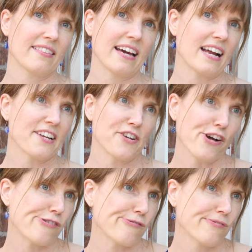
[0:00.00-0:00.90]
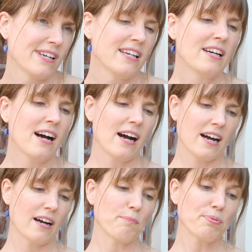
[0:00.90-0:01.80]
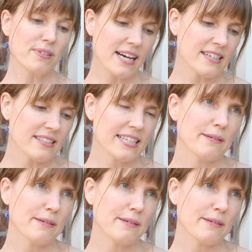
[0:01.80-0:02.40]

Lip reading: that I know. Plus,